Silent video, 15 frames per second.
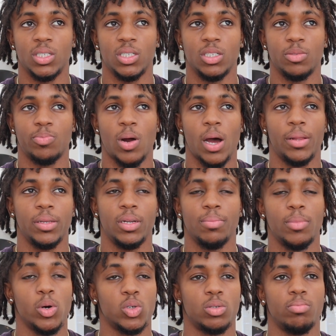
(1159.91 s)
is probably the
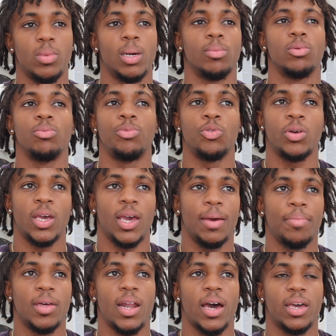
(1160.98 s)
most memorable
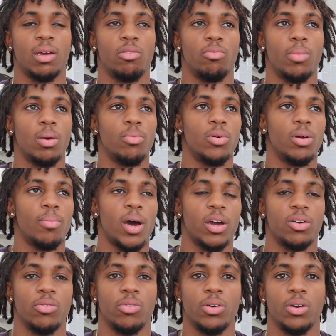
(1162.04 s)
game that I can remember in my
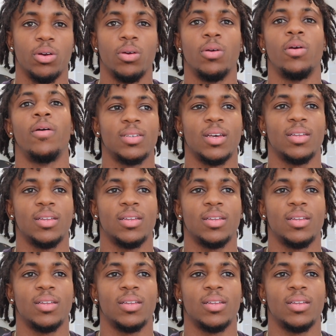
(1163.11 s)
career.